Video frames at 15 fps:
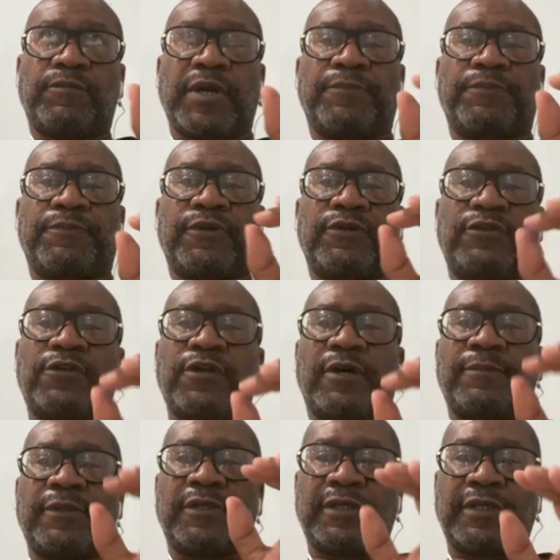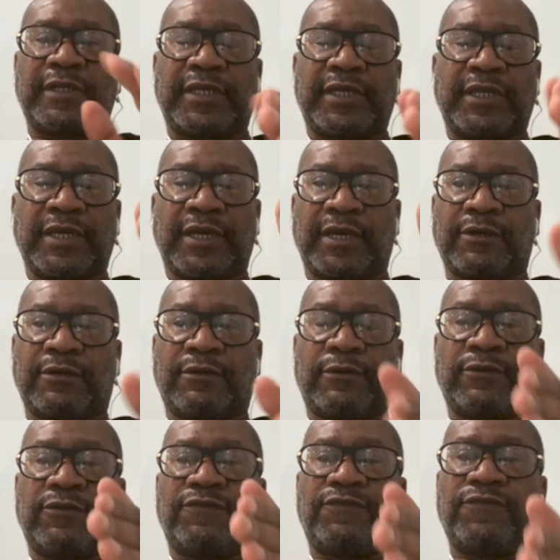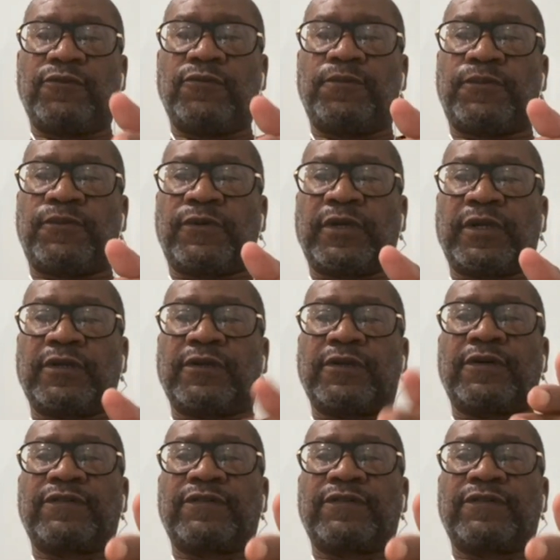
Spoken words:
But predominantly, I hold the viewpoint